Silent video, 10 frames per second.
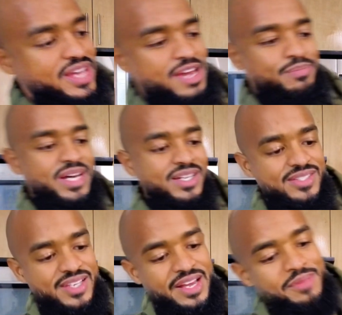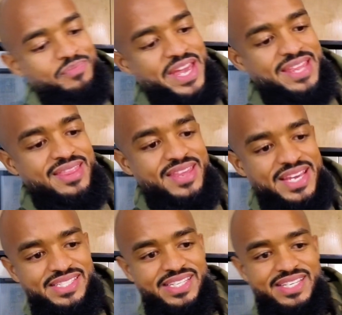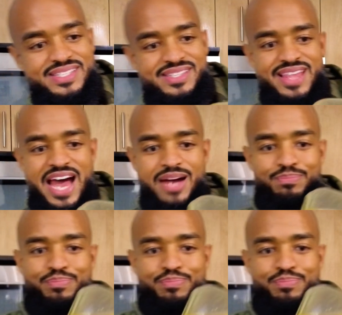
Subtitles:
mLs. And this is that